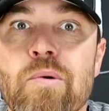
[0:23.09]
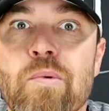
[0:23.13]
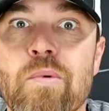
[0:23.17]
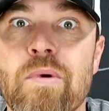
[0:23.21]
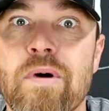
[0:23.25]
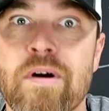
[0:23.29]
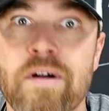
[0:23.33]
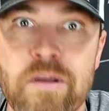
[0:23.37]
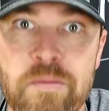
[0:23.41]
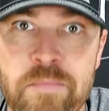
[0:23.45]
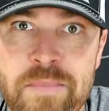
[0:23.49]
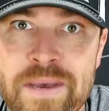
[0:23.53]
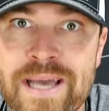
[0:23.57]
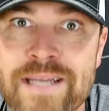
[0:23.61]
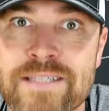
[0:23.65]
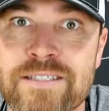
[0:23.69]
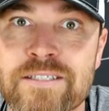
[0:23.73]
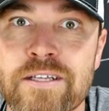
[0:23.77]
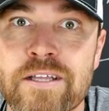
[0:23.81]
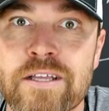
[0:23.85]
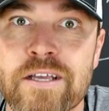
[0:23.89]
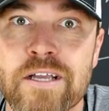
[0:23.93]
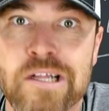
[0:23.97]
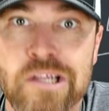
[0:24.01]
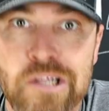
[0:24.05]
Welcome back
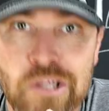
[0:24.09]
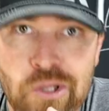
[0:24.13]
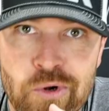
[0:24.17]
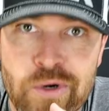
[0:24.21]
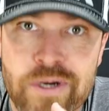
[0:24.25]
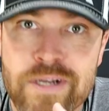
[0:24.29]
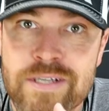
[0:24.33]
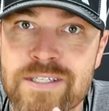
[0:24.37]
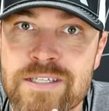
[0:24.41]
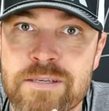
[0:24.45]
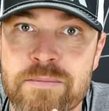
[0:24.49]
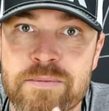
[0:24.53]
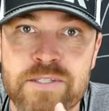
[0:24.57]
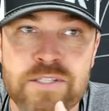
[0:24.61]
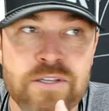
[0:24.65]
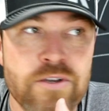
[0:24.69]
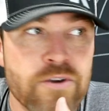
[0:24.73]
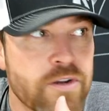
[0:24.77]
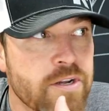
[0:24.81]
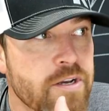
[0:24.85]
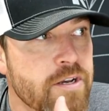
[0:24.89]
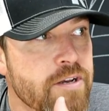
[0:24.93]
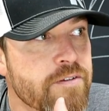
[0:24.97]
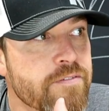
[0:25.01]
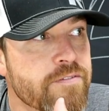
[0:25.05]
to a glorious
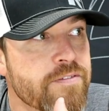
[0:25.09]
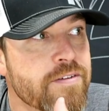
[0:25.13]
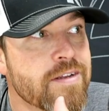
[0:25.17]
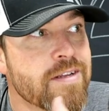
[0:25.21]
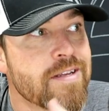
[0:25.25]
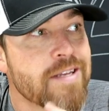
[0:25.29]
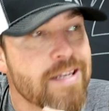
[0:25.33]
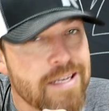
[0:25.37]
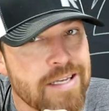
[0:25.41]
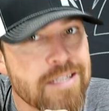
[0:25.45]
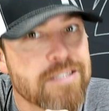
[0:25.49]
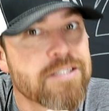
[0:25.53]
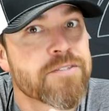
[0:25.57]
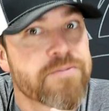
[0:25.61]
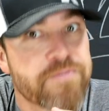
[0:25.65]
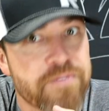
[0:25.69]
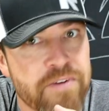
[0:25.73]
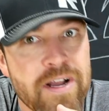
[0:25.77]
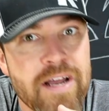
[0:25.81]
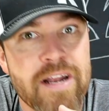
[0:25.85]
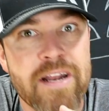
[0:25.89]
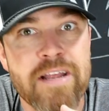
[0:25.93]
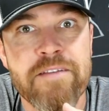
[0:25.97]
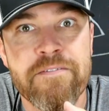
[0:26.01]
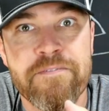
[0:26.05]
episode of It's
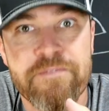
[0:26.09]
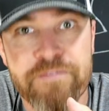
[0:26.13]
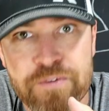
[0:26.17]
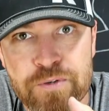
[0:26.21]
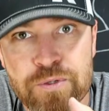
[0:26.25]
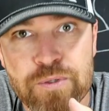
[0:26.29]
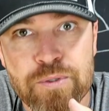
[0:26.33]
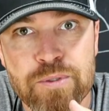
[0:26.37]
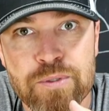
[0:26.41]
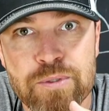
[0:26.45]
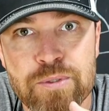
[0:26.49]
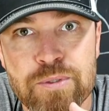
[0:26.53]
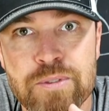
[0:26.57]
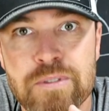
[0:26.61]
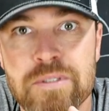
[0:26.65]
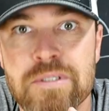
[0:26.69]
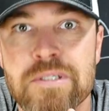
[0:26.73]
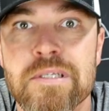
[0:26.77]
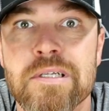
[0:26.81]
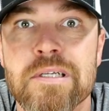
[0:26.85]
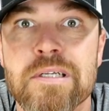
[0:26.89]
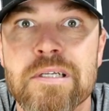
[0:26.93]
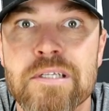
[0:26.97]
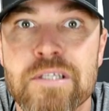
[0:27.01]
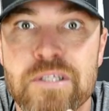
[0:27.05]
Friday,
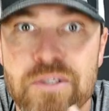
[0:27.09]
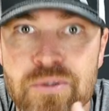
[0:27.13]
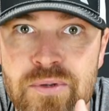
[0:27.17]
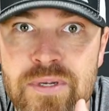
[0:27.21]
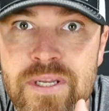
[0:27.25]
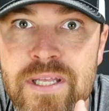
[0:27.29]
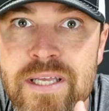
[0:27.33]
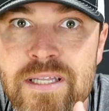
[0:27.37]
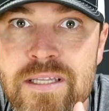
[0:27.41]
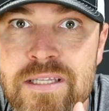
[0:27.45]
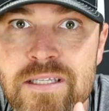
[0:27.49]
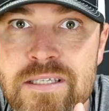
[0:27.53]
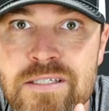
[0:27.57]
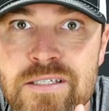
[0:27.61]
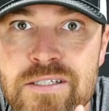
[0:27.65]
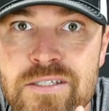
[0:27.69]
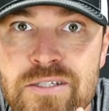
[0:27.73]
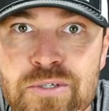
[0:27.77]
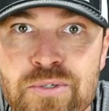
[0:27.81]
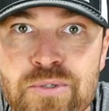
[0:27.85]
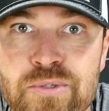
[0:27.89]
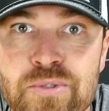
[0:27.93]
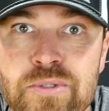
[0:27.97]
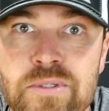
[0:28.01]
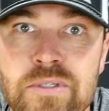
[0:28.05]
fool, you need this
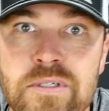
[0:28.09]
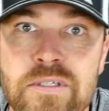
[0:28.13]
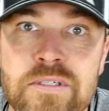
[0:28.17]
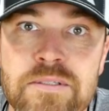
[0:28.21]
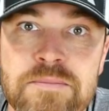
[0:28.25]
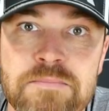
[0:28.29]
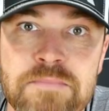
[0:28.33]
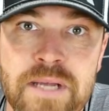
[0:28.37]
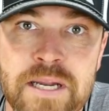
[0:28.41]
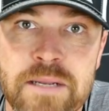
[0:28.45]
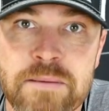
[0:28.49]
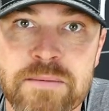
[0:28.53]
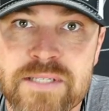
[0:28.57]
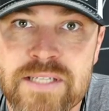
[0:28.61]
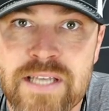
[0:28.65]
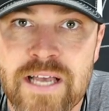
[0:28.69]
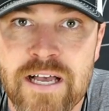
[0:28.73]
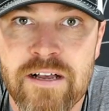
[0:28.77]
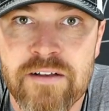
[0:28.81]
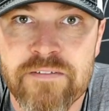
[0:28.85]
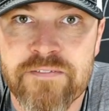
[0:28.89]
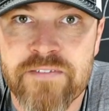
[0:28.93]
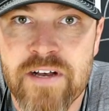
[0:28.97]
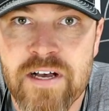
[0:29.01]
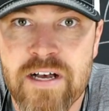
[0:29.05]
tool. My name is
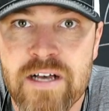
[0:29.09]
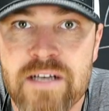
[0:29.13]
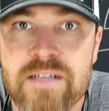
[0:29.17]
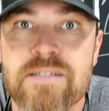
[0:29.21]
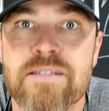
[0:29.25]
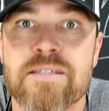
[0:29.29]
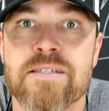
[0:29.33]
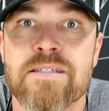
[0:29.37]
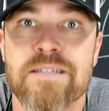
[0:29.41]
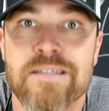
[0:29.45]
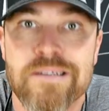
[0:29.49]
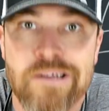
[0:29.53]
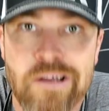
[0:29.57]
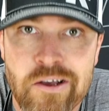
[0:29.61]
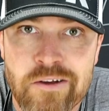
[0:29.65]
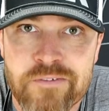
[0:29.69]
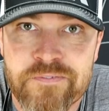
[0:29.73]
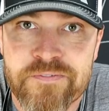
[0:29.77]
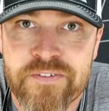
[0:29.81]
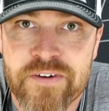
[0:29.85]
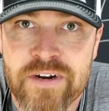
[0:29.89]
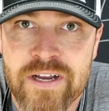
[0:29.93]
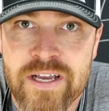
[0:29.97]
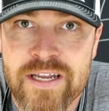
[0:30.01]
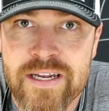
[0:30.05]
Kyle Voss, and on
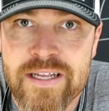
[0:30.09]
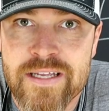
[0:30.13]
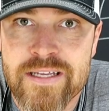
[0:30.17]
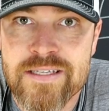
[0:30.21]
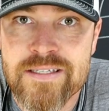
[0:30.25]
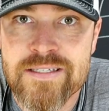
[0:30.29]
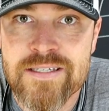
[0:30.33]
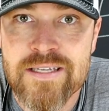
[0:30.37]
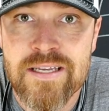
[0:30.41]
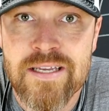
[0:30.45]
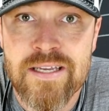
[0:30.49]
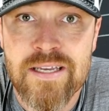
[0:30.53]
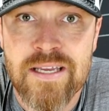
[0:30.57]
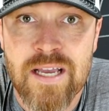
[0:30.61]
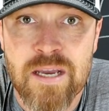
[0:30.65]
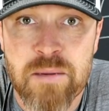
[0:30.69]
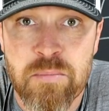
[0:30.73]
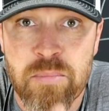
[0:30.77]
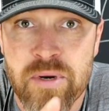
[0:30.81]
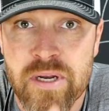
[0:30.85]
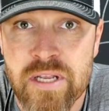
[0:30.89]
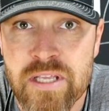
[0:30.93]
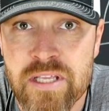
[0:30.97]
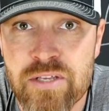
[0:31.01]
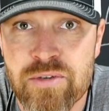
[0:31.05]
Fridays, I
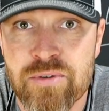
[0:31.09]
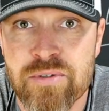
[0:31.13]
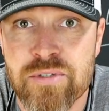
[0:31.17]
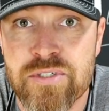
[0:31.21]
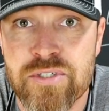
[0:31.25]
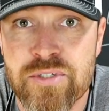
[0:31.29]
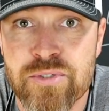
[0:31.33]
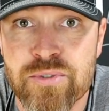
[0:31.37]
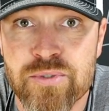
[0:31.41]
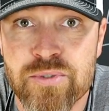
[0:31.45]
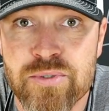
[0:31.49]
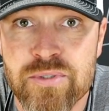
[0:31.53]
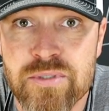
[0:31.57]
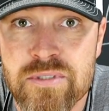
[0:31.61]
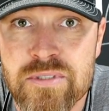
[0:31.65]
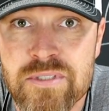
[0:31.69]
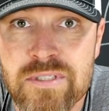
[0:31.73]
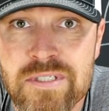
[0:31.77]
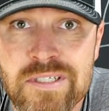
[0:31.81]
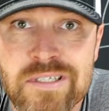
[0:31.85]
bring you a tool